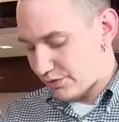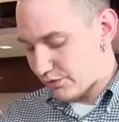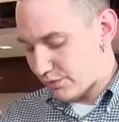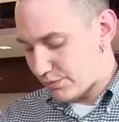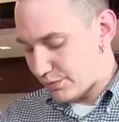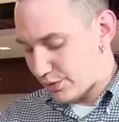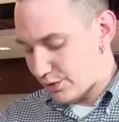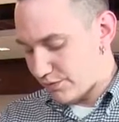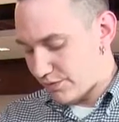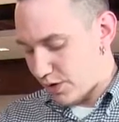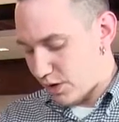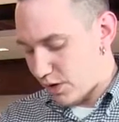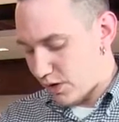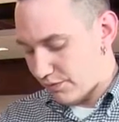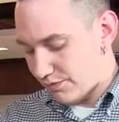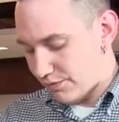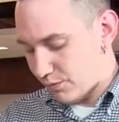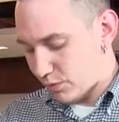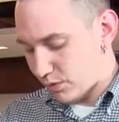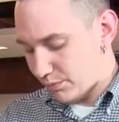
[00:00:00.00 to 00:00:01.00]
you remove
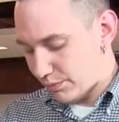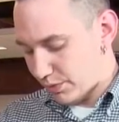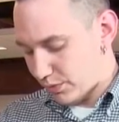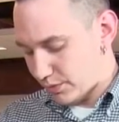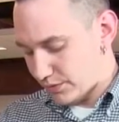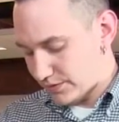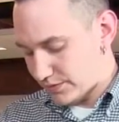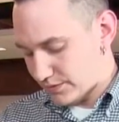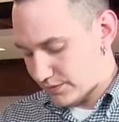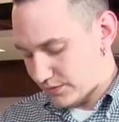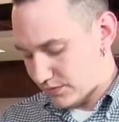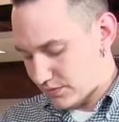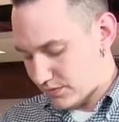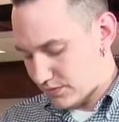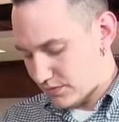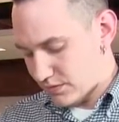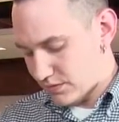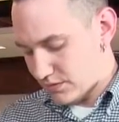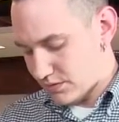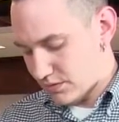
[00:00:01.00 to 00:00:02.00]
all 4
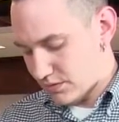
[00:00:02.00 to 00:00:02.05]
bolts.